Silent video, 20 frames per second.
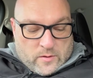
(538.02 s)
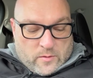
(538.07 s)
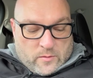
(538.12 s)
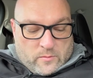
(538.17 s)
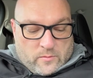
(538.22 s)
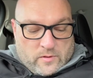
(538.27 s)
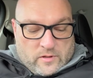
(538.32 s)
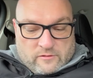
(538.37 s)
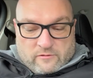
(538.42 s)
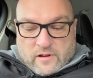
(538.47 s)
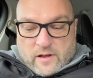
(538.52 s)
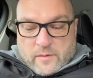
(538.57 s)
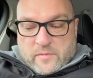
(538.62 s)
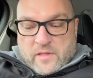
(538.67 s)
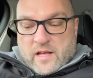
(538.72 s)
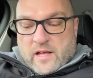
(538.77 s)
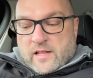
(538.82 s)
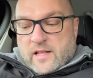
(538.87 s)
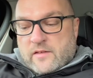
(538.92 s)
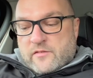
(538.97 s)
we'll grab
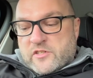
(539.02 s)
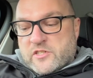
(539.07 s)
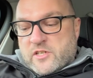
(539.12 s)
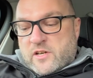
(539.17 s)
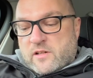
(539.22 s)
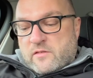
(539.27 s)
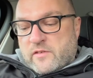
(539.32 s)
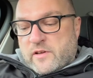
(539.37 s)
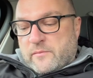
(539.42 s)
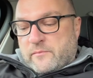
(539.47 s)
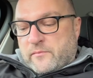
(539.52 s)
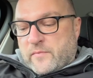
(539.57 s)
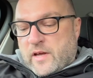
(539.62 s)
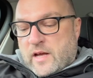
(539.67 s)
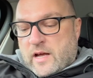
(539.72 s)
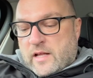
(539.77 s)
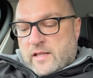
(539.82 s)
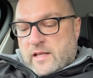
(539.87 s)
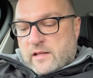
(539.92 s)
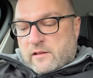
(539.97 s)
that and have a shot of it.
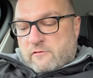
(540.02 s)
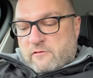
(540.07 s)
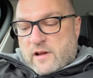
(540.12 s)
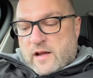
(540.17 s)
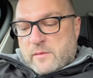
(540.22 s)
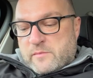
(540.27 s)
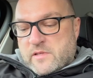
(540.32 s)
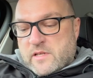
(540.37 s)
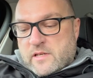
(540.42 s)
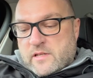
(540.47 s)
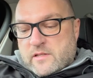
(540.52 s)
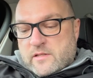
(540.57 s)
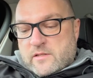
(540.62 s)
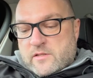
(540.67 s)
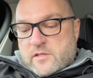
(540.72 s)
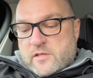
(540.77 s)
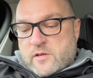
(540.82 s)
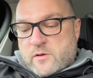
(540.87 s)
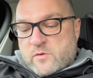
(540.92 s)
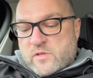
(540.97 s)
And then grabbed
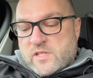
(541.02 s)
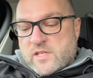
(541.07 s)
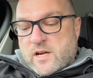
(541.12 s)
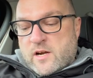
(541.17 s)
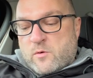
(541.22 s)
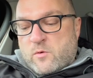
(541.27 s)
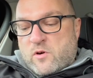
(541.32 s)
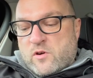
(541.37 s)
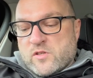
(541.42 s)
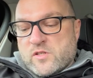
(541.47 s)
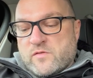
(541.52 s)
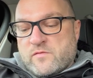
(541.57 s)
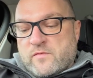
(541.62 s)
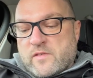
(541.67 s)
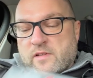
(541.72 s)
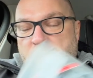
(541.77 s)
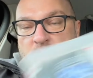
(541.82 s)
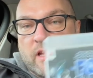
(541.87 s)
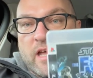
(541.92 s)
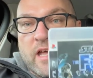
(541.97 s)
two Star Wars
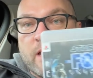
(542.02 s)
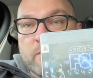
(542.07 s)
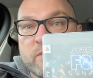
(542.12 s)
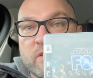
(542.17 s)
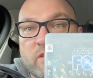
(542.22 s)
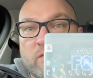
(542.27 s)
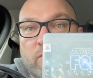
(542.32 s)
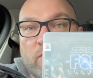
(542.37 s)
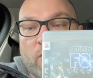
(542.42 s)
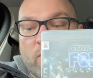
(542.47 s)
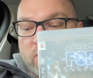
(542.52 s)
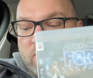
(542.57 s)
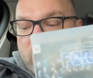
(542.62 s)
games, The Force